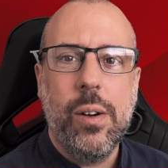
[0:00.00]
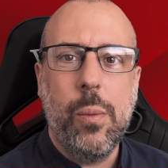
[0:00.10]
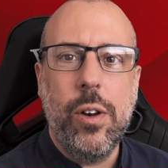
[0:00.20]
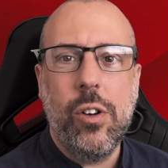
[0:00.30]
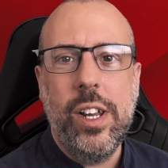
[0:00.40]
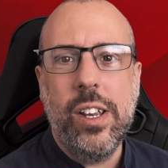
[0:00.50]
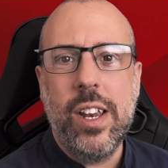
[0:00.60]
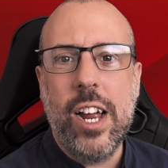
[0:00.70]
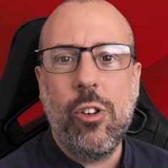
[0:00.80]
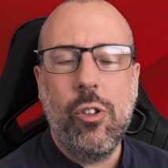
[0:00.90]
when on
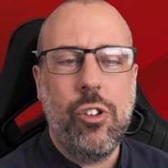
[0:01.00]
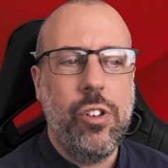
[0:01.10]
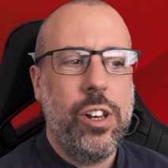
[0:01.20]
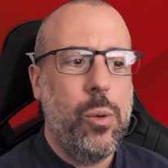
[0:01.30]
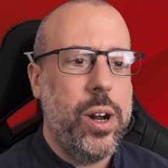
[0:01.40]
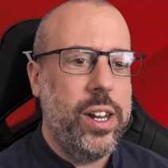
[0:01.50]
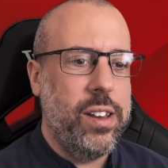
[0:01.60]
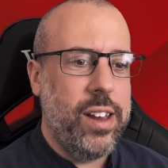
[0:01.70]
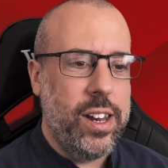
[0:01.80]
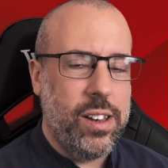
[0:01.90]
international duty where he
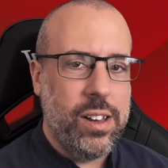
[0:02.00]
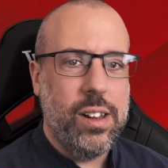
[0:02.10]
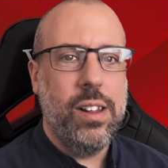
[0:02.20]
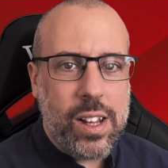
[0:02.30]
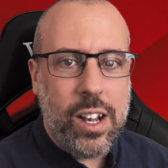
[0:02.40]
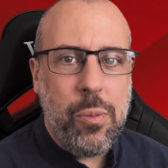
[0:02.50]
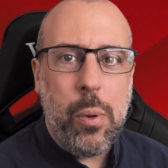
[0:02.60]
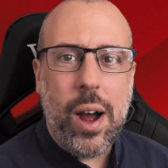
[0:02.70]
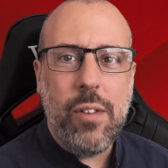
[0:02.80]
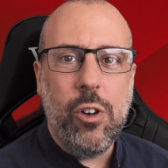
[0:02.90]
said,
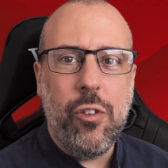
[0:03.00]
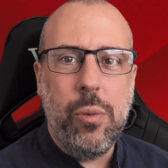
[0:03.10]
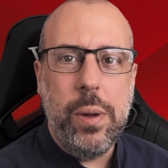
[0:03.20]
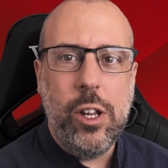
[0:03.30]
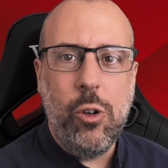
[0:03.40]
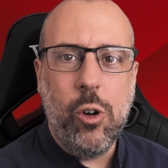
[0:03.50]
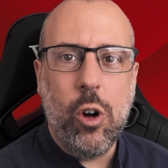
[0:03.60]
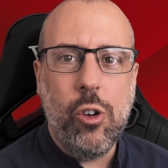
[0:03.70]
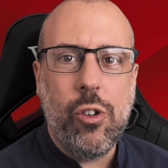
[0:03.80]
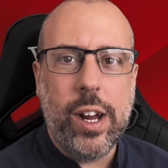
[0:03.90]
Liverpool haven't offered me a new
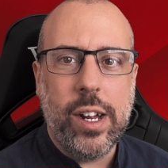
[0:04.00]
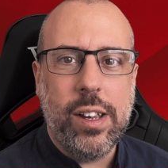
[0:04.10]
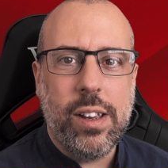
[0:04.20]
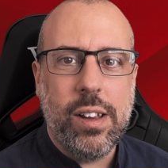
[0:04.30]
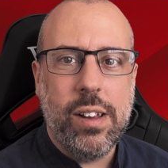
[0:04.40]
contract